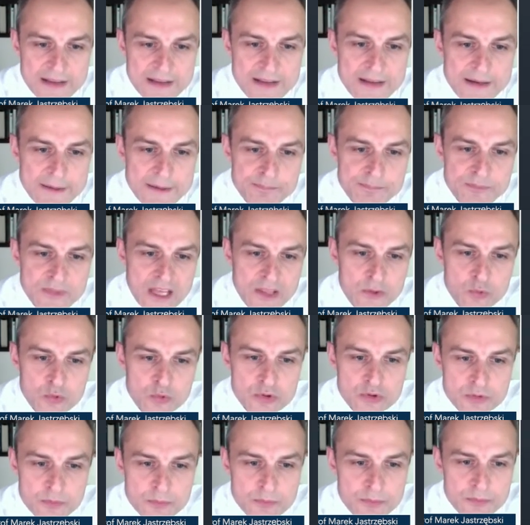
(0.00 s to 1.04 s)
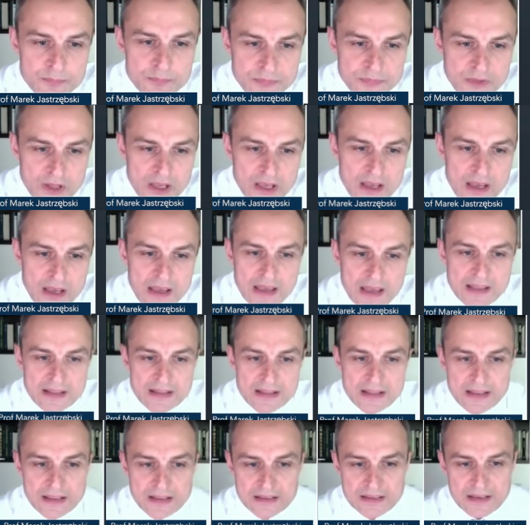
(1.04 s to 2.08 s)
um, that would mm, uh,
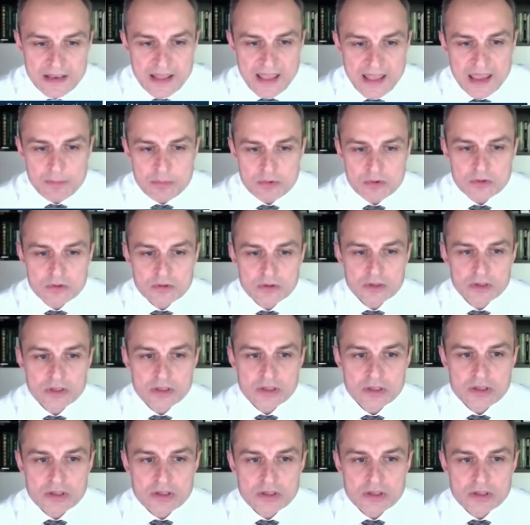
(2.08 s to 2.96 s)
enable uh,